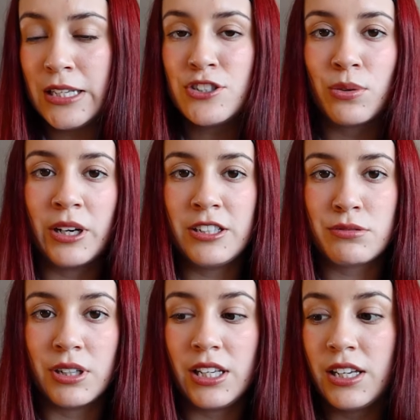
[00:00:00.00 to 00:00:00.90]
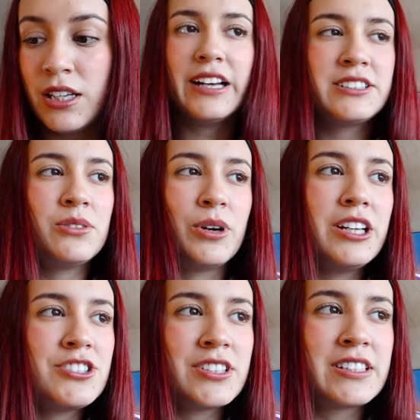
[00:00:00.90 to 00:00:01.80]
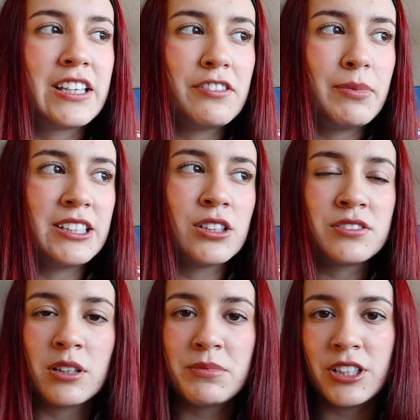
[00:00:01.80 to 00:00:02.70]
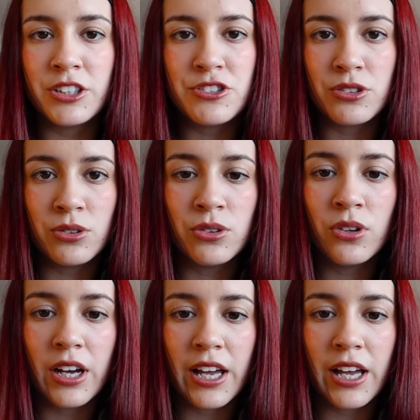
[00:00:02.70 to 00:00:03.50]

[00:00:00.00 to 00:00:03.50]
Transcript: in 2020, as a way to just give myself something to do.